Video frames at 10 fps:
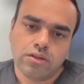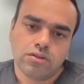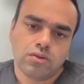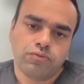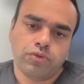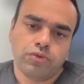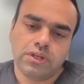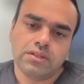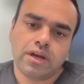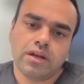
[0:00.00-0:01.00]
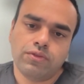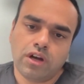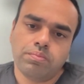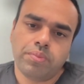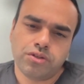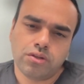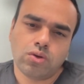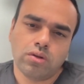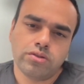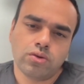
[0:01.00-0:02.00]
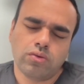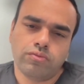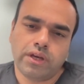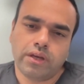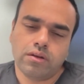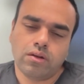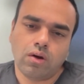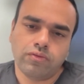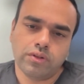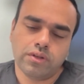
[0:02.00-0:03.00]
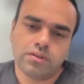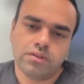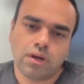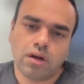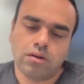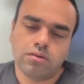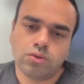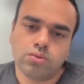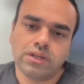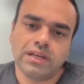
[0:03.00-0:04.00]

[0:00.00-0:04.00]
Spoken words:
So for these kind of young patients, also we can offer this to